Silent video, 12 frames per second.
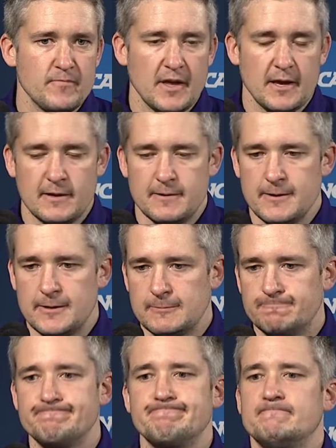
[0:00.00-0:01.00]
And
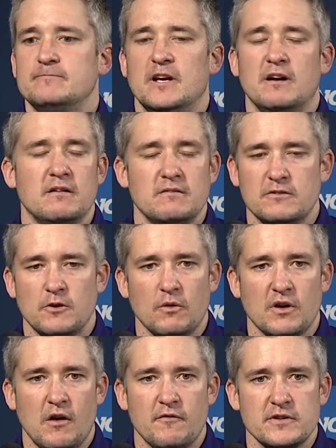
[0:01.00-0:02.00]
um, yeah, total
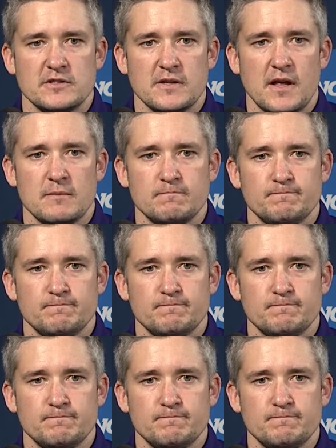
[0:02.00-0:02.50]
confidence in that.